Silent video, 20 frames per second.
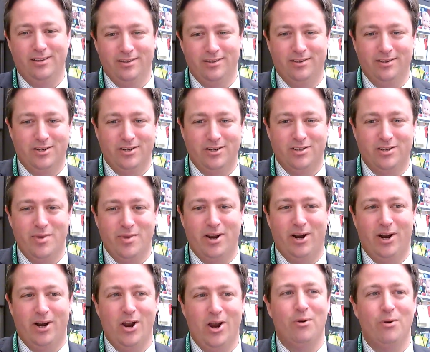just a
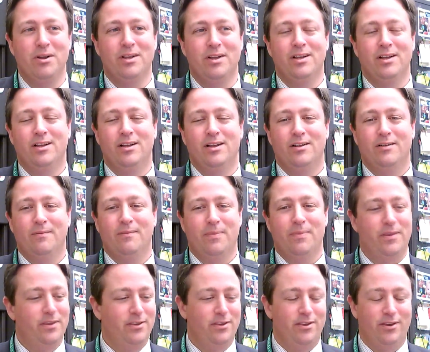minute ago,
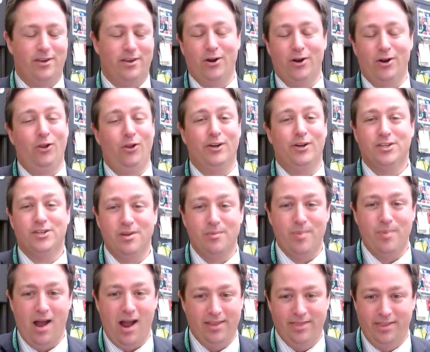you can no longer sit
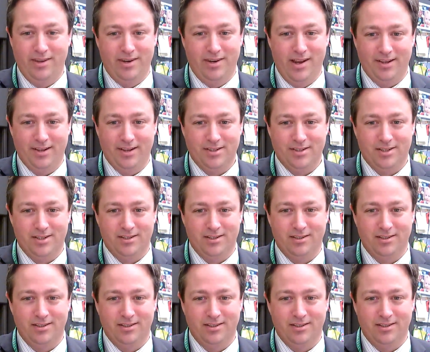behind the desk.